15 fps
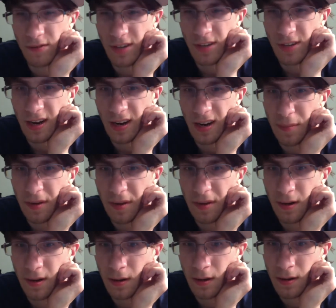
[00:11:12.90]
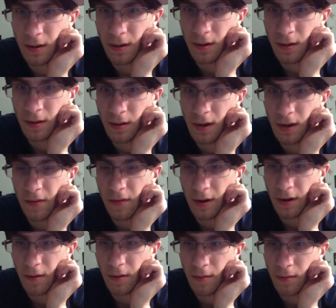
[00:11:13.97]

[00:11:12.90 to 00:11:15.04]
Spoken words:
tech. I mean, you never know.